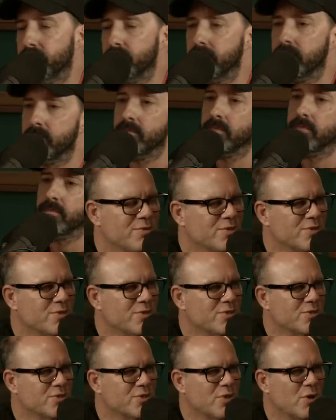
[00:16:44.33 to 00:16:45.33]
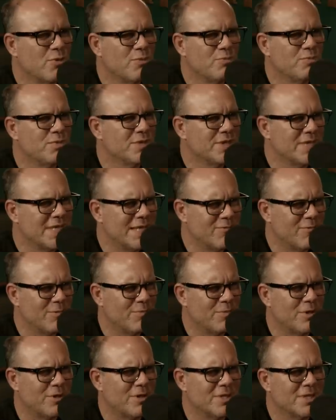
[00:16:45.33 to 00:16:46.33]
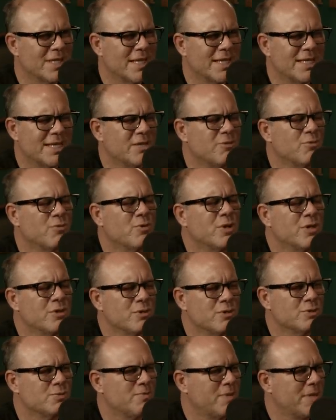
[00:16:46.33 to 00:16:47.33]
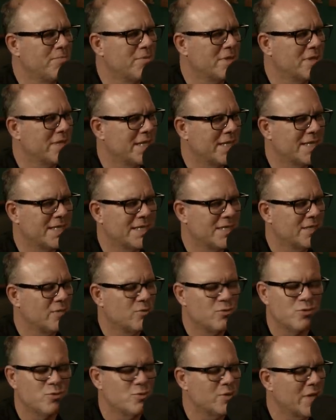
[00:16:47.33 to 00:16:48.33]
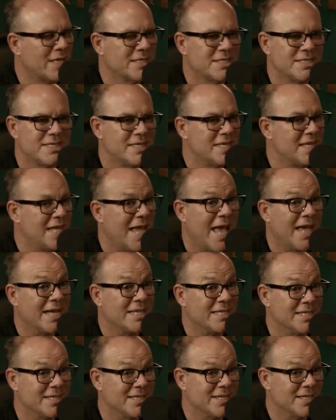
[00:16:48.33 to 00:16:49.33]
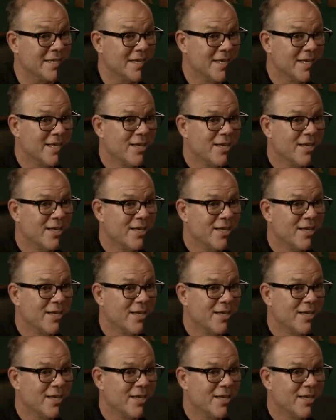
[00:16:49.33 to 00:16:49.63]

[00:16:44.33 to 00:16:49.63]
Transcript: you're so believable. Like you were one of those people that you do not see the acting.